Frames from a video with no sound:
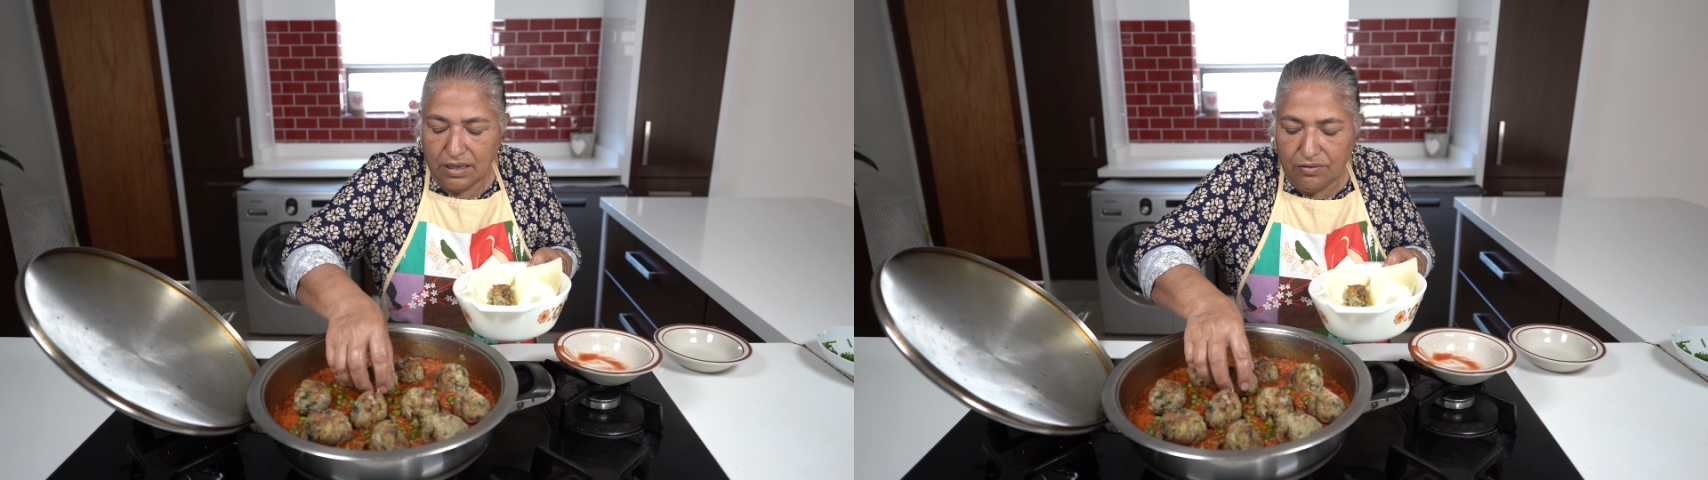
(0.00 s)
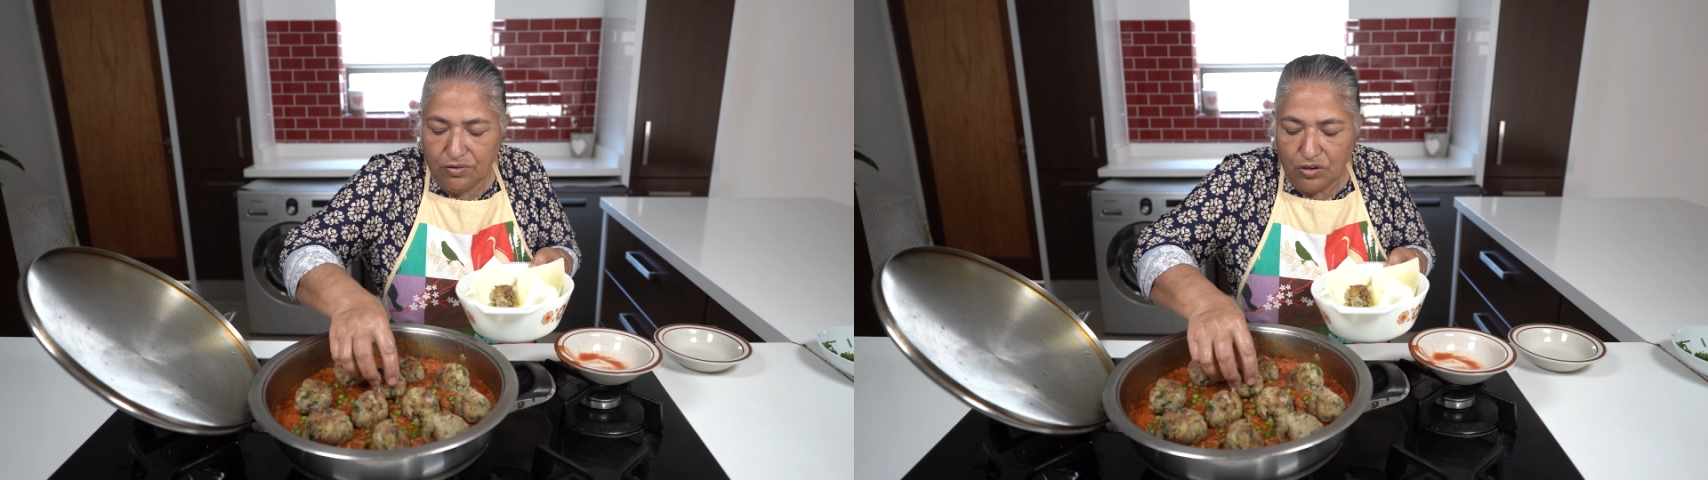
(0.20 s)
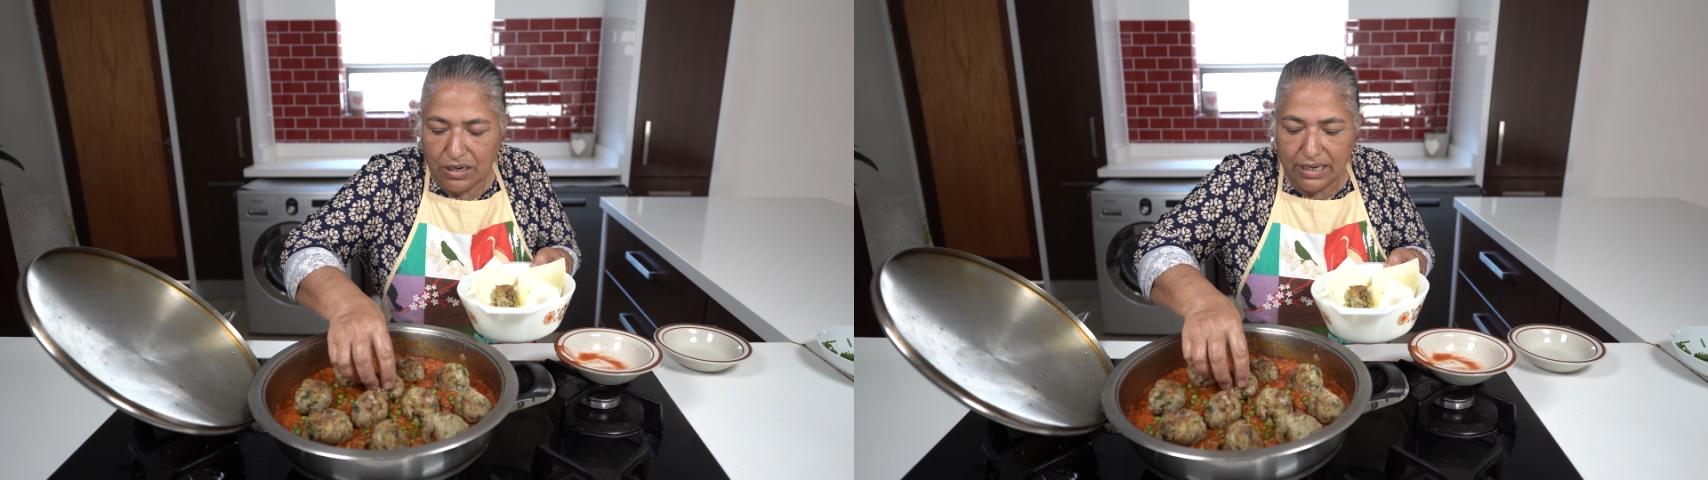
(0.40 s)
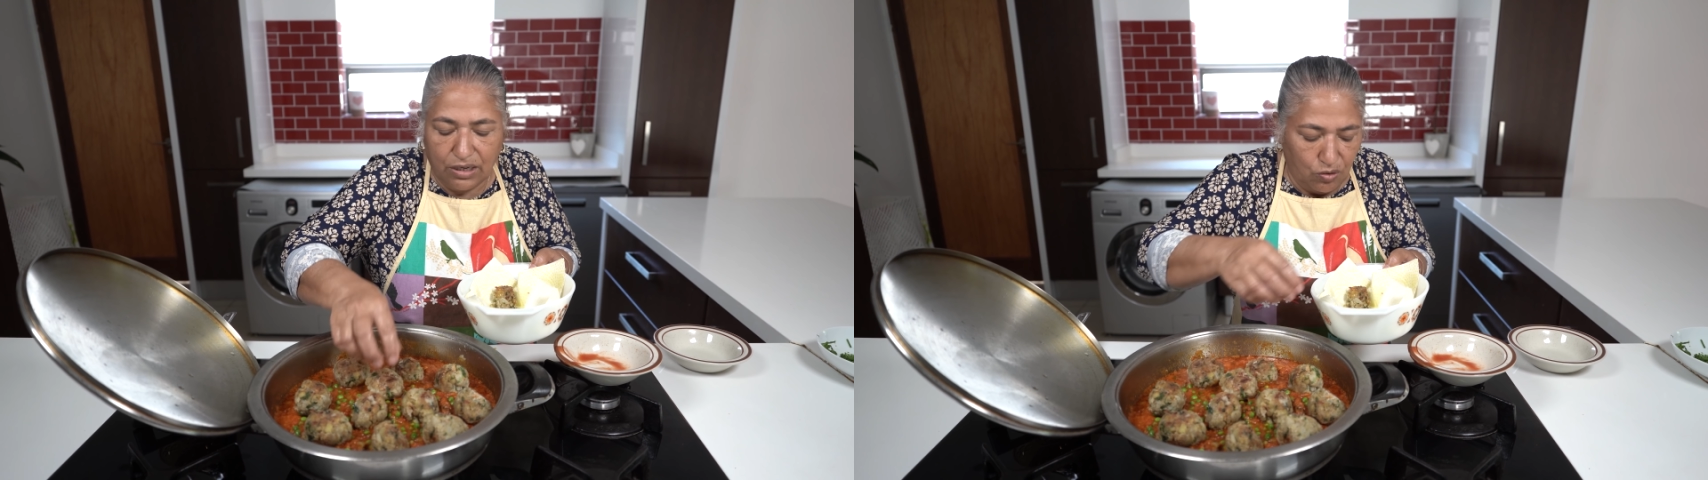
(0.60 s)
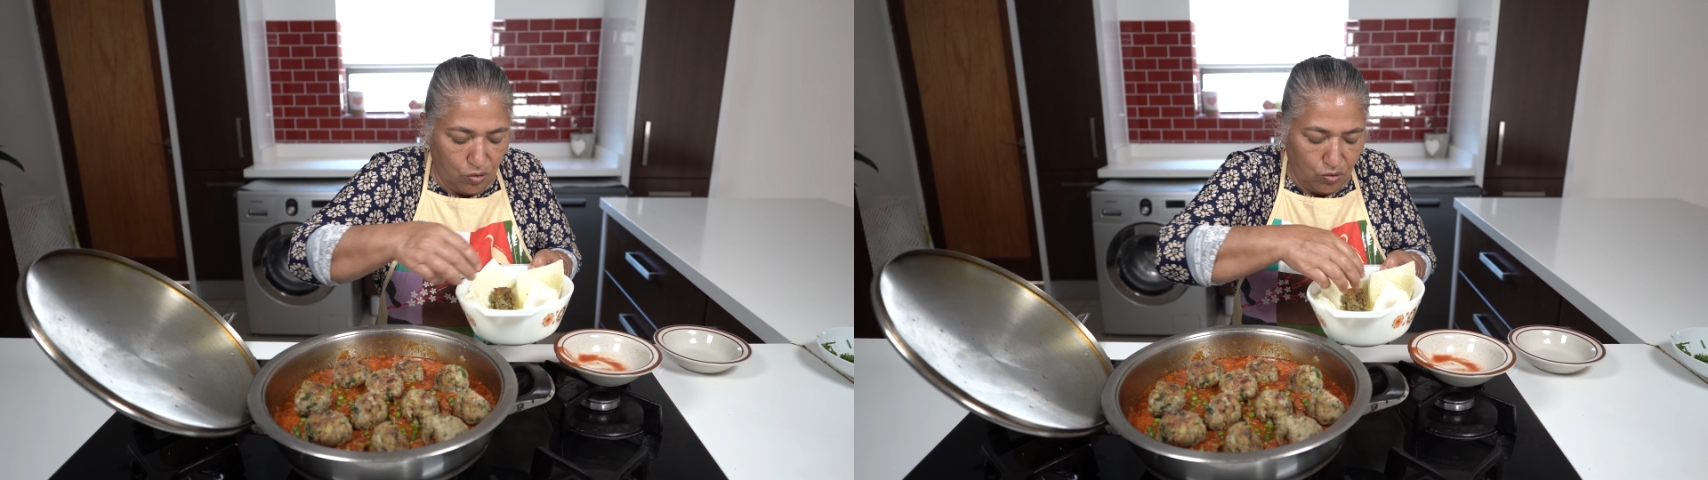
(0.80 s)
If you like
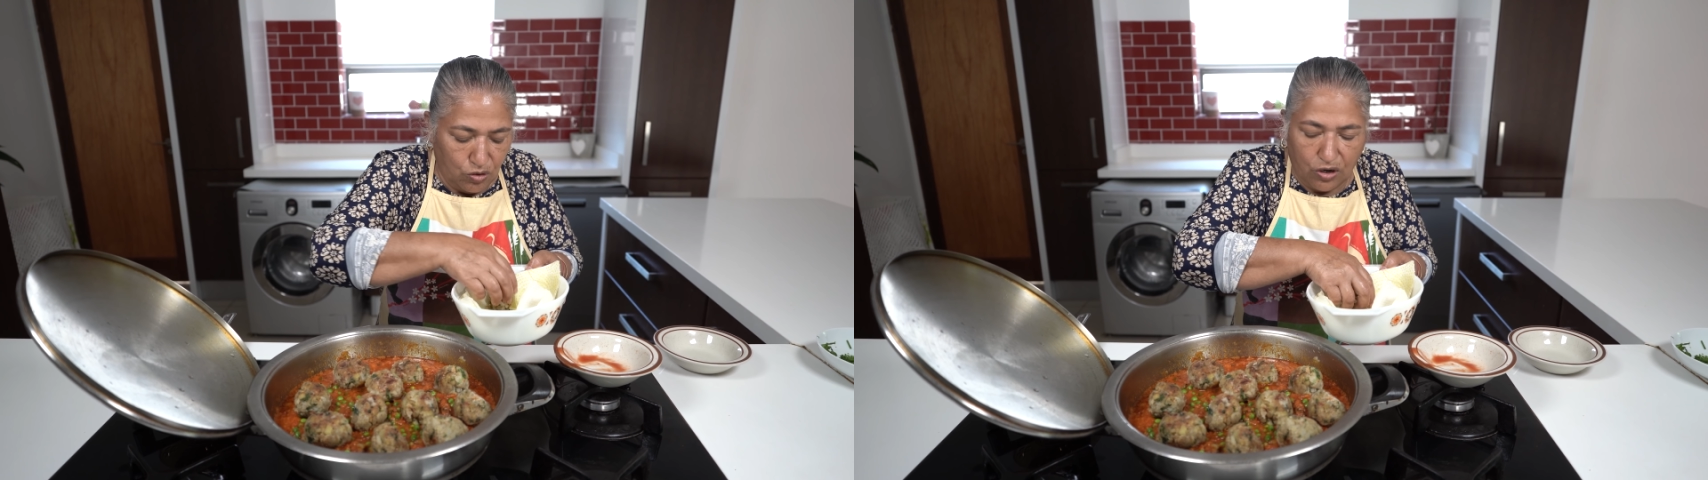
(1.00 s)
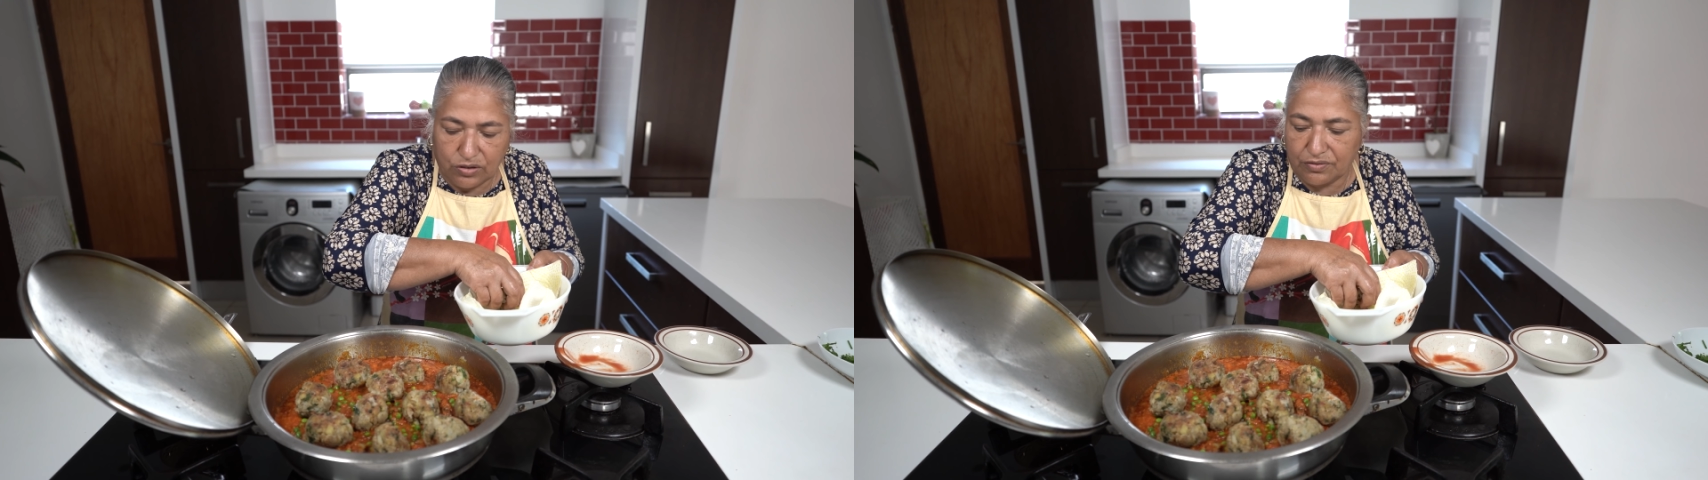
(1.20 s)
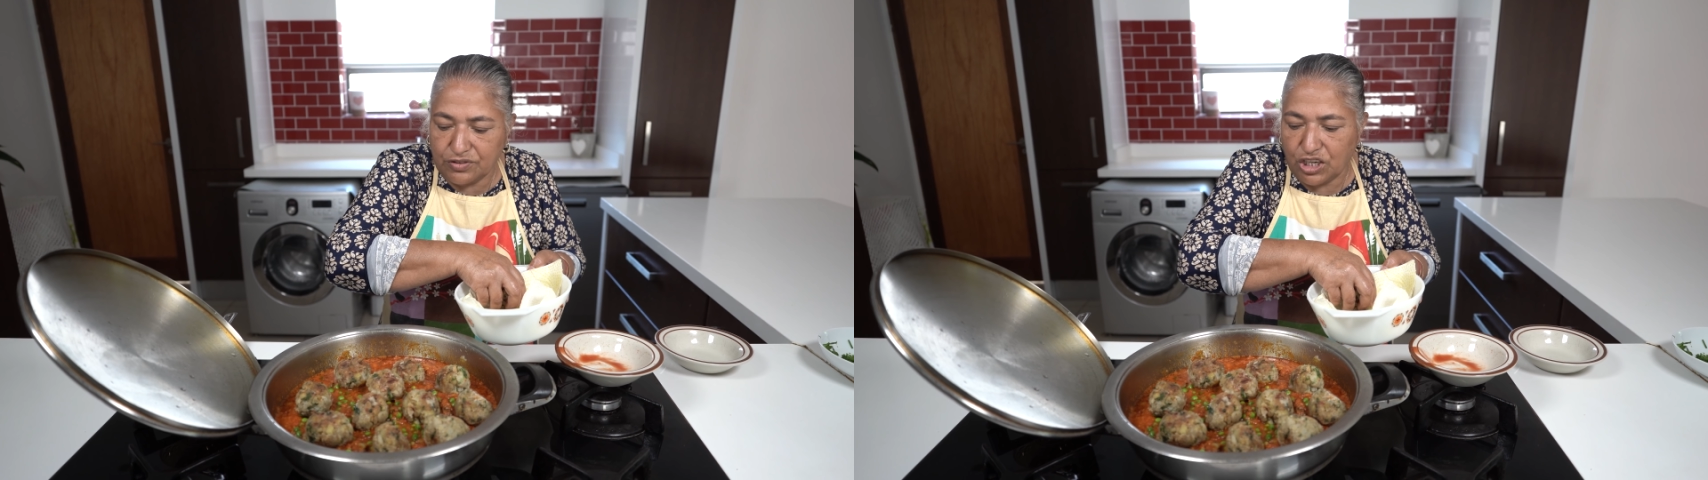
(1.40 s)
a whole lot of